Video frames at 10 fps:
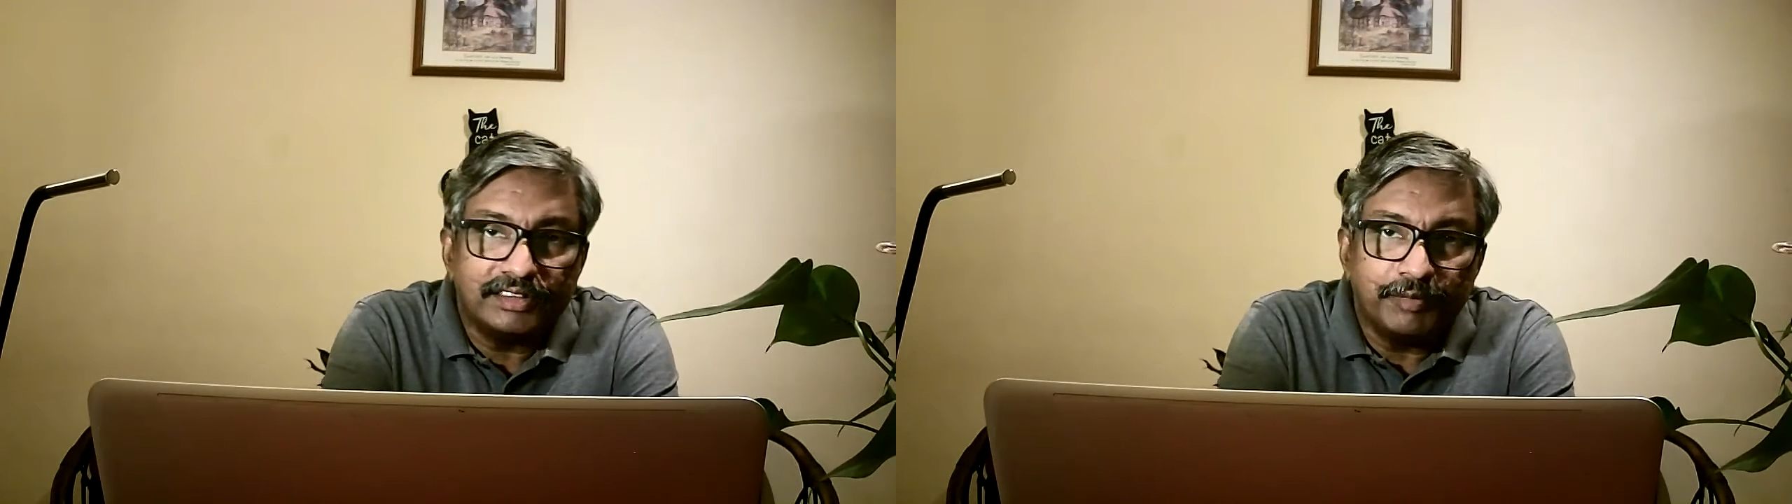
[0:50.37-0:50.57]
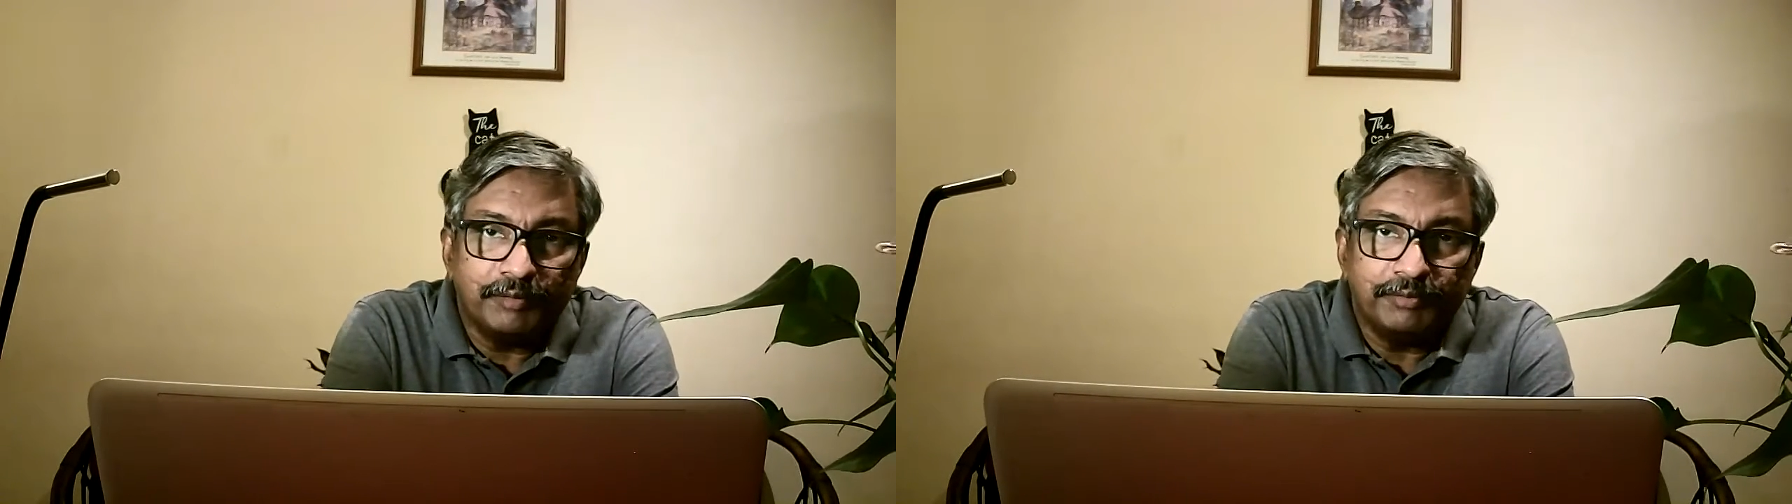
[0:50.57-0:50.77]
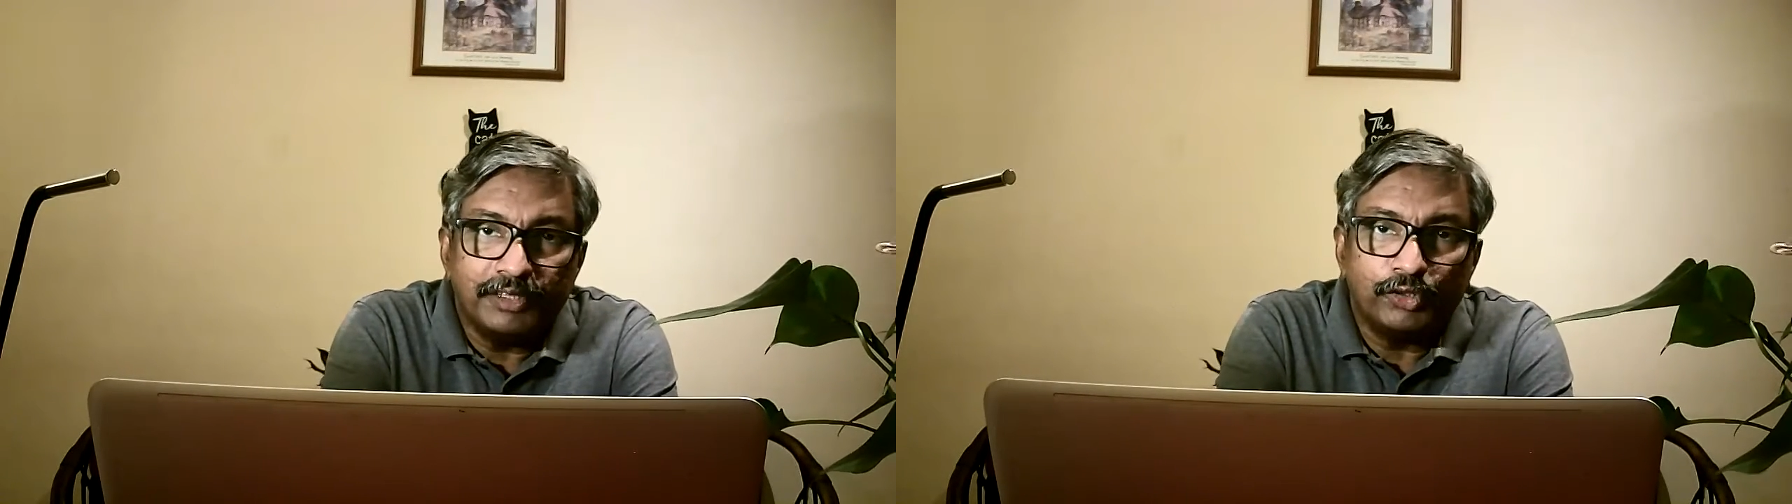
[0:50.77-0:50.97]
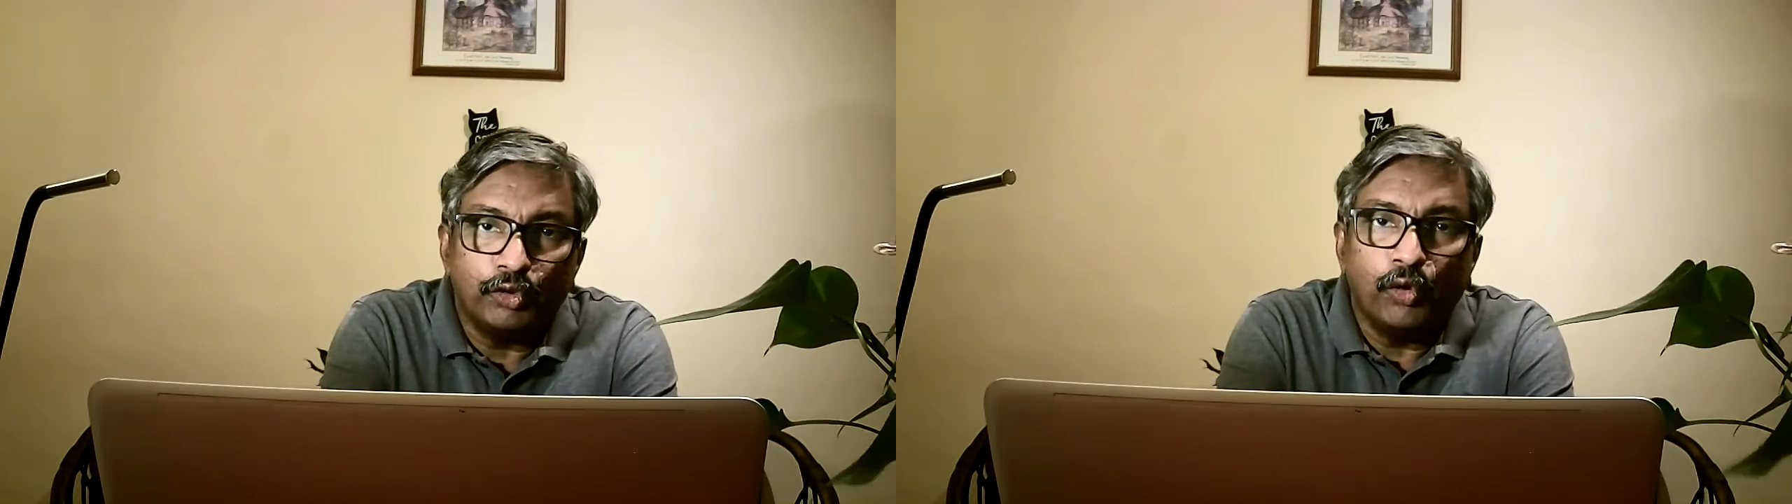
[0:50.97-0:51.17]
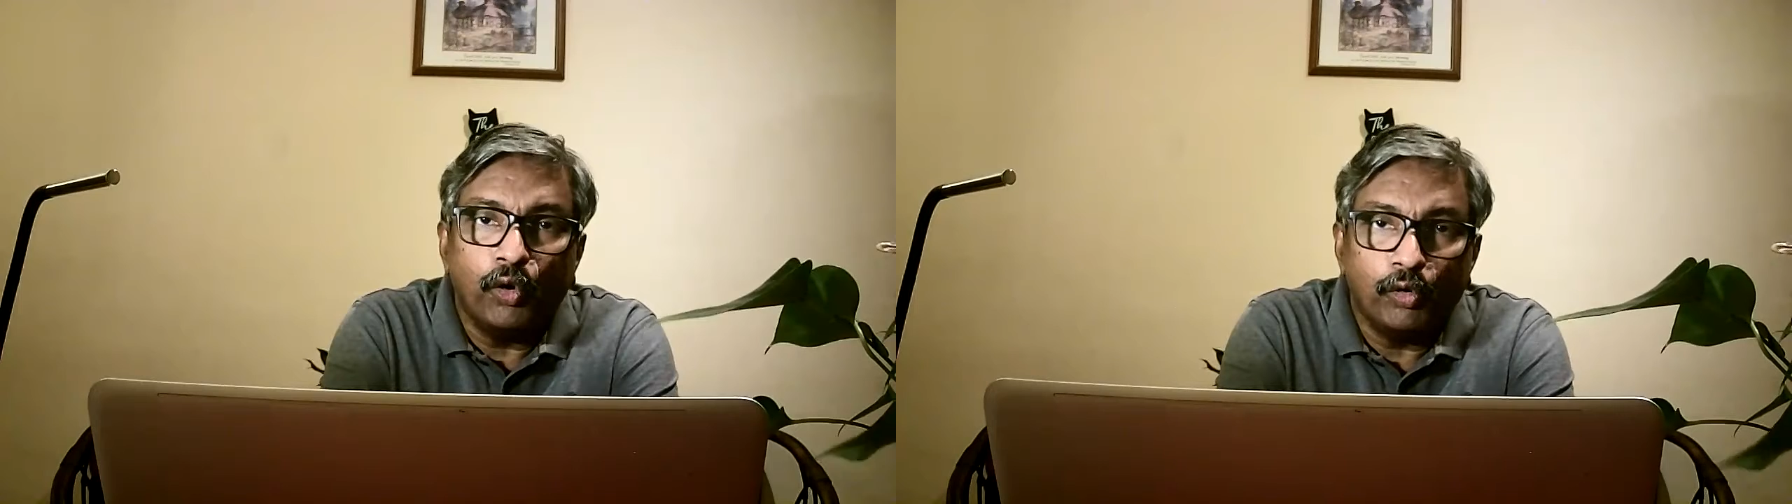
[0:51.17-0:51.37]
the people
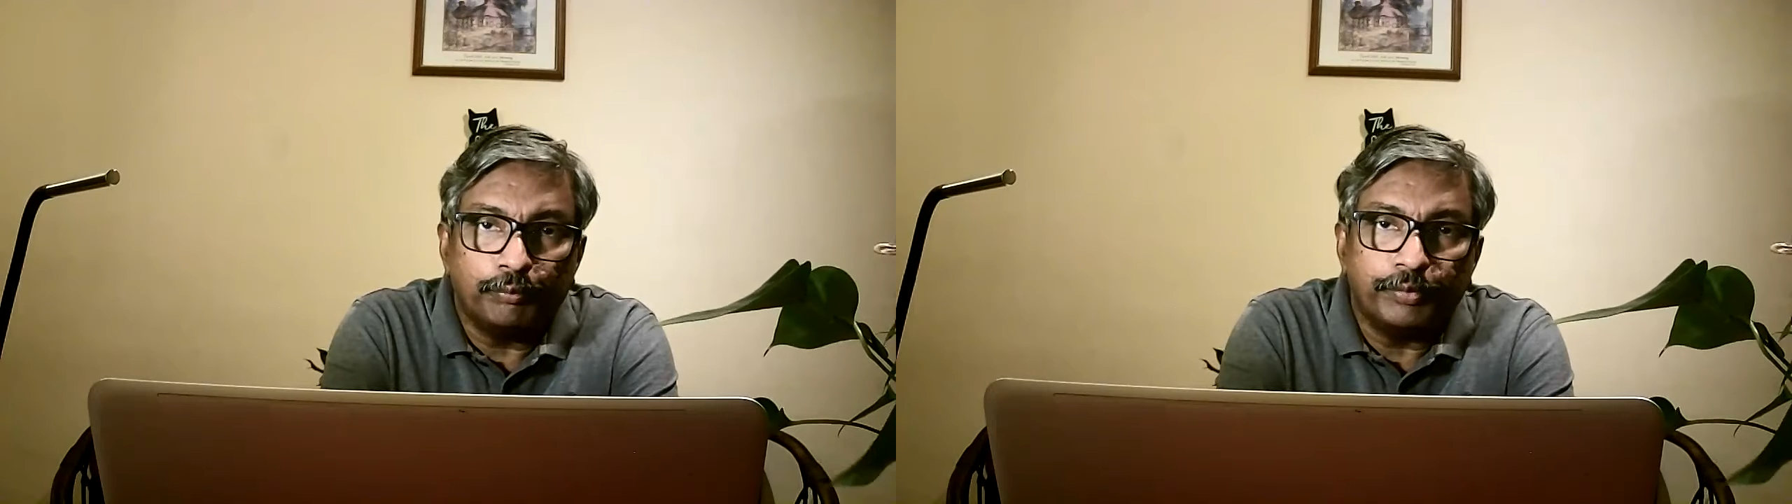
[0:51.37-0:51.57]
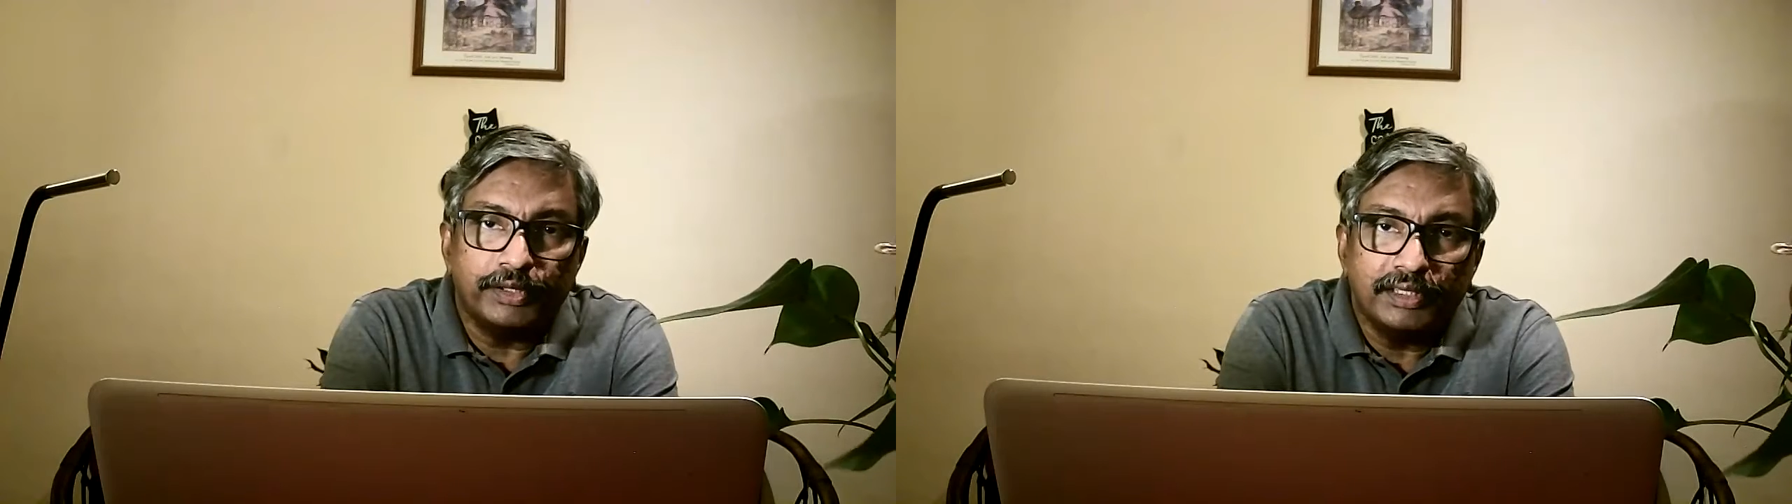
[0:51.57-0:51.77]
to hope,